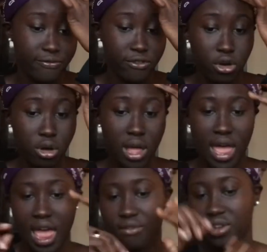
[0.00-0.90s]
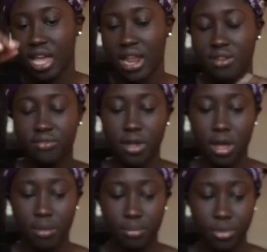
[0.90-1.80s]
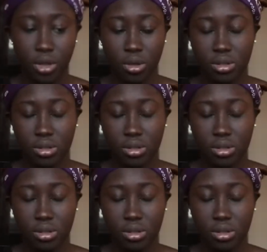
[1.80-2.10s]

for every kind of, um,